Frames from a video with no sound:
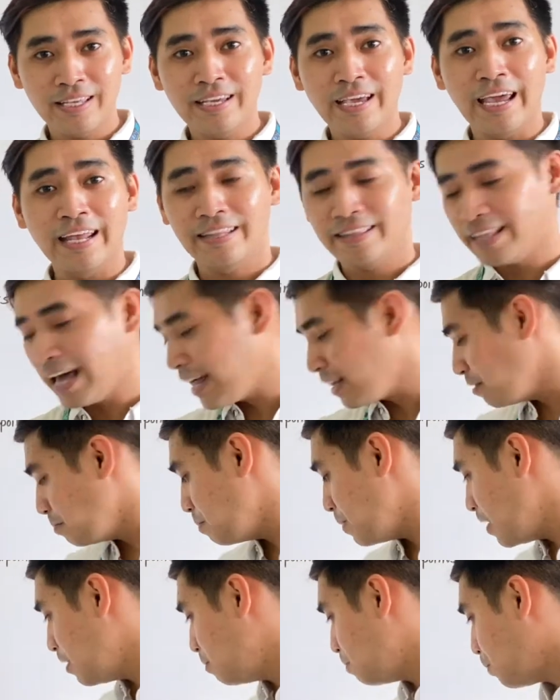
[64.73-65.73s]
And
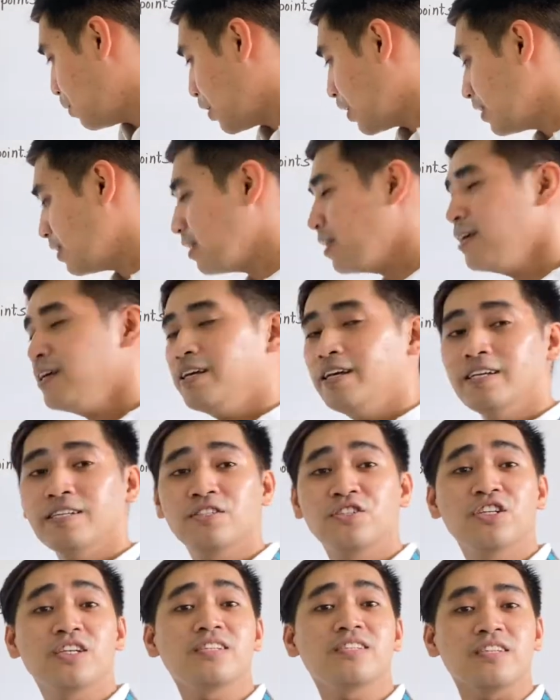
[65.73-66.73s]
that midpoint
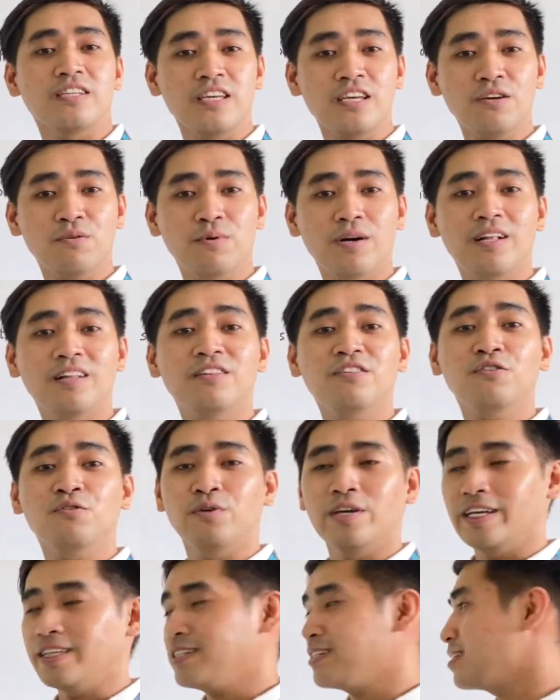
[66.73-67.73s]
is just equal
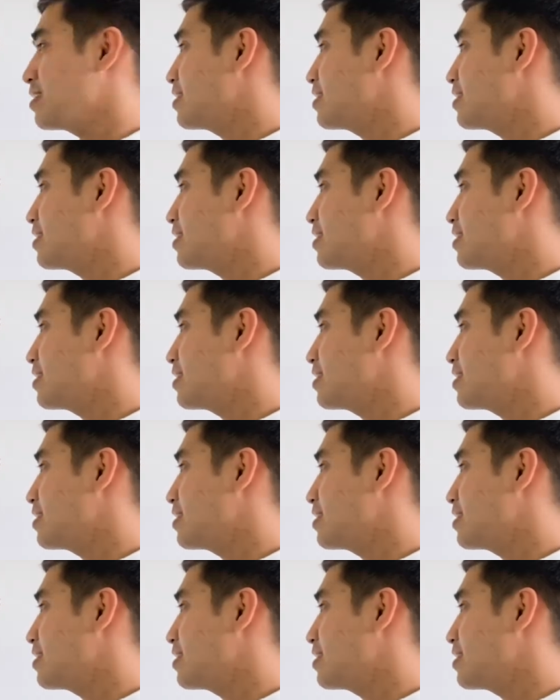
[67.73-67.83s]
to its